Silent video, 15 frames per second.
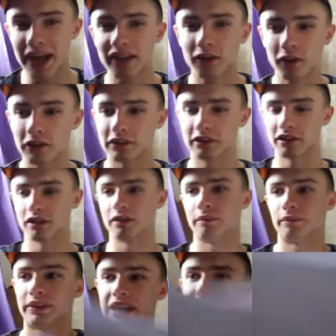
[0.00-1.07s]
Eckert
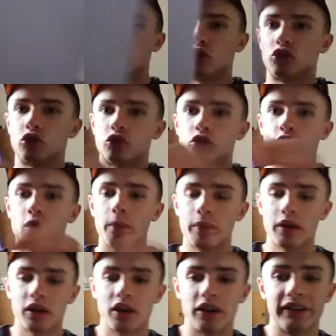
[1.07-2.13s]
did
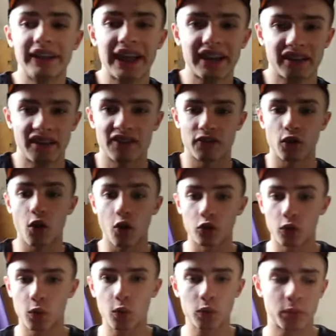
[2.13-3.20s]
negative content,